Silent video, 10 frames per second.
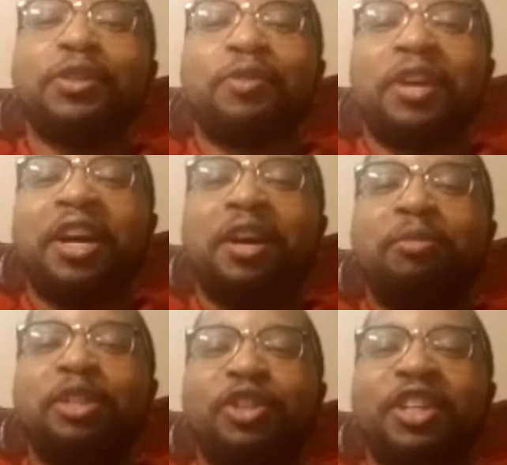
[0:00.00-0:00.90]
Real
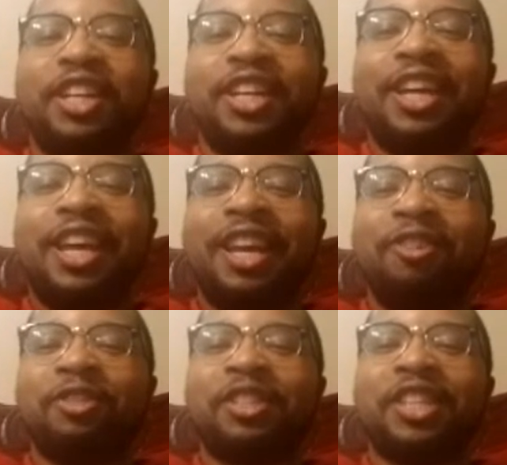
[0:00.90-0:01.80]
Madrid. And it
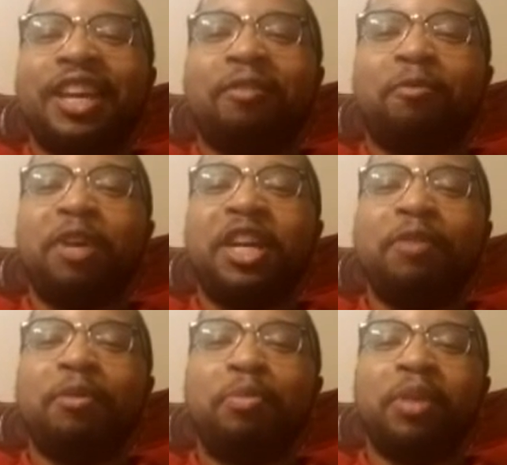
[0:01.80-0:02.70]
was like when they
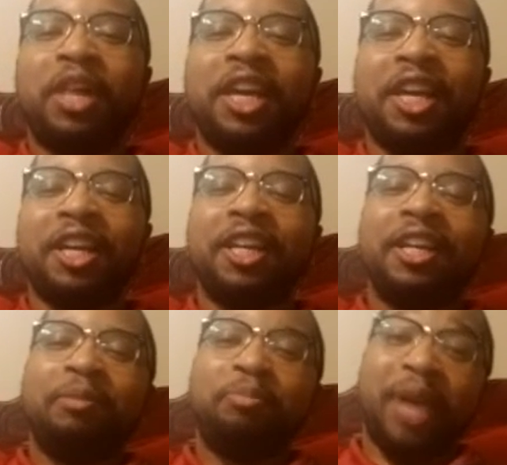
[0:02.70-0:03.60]
were playing
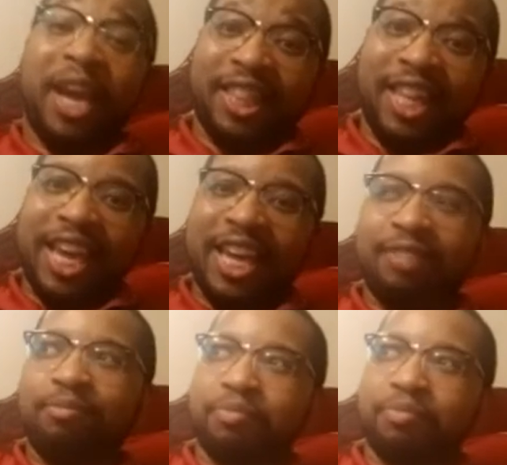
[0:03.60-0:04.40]
back then,